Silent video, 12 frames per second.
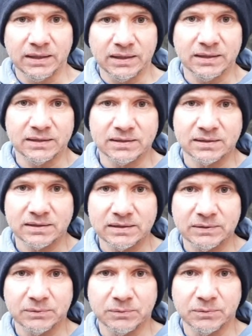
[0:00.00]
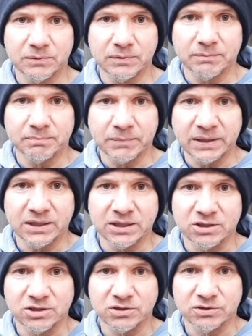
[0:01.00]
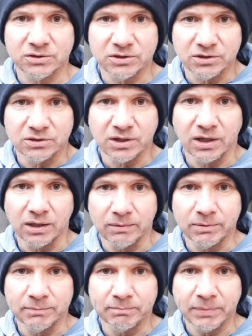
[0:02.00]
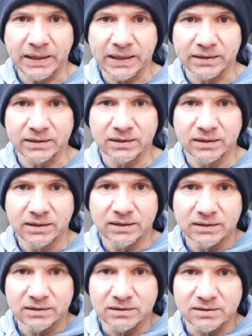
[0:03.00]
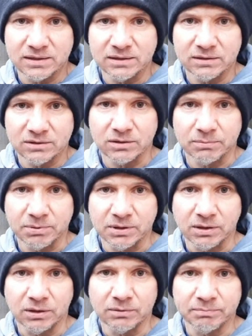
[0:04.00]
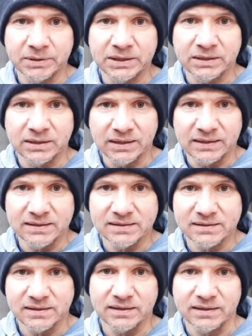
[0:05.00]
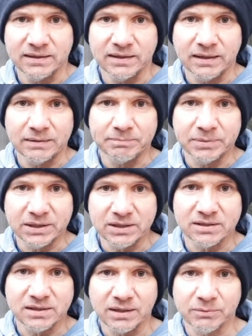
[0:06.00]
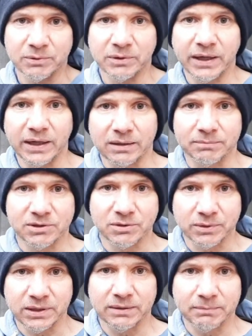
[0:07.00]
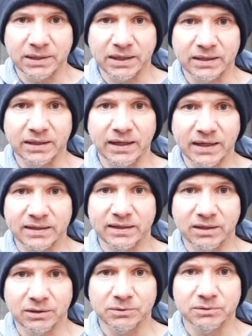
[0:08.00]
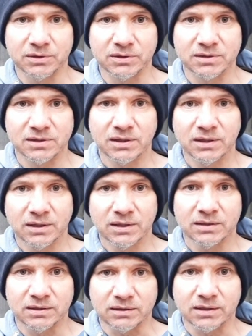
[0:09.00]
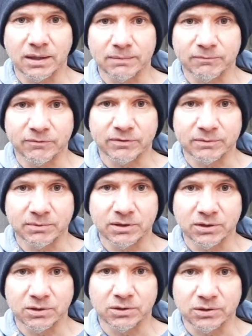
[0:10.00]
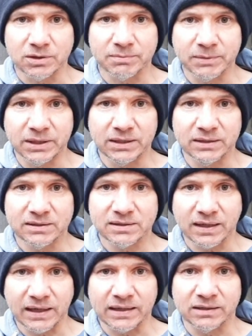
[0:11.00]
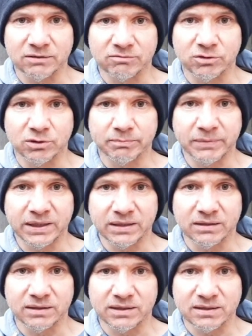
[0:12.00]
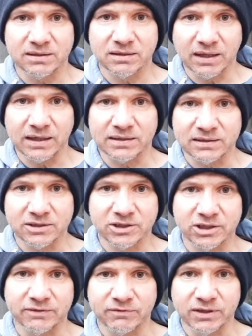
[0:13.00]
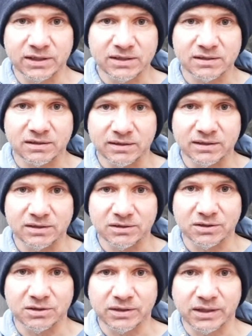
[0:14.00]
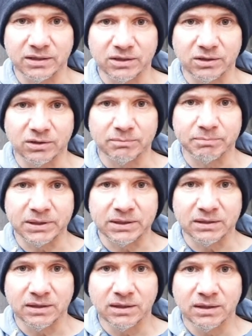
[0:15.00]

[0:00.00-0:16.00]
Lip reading: is making sure your carbon bag that's in the top of the hot bin is still in there, because that will help to eliminate any odours that come from the cooked meats and the raw meat that is generally starting to cook in your hot bin.